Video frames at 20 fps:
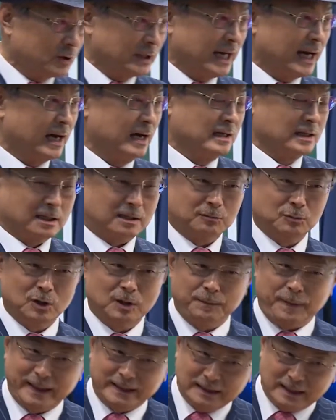after using
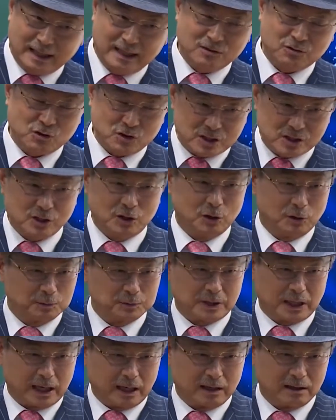the products here?
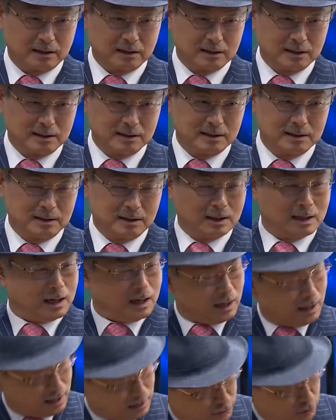
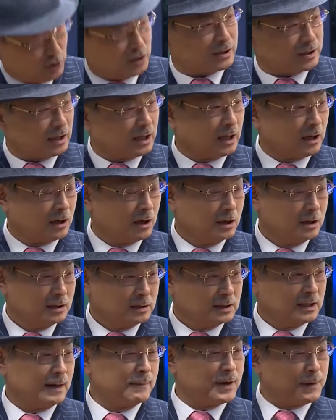Yeah, you can.
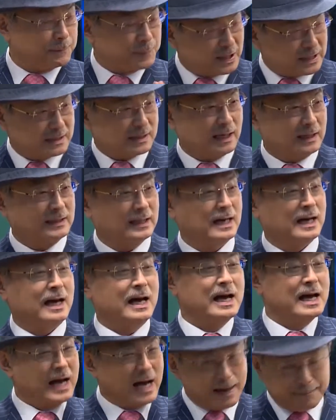Can you
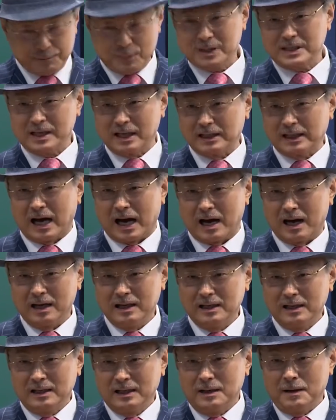decide if the price is
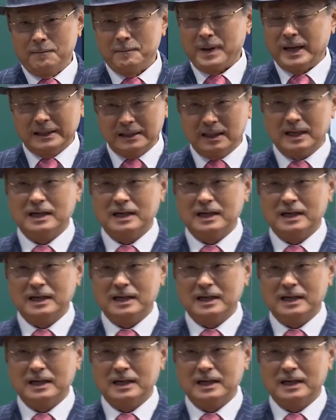affordable or not?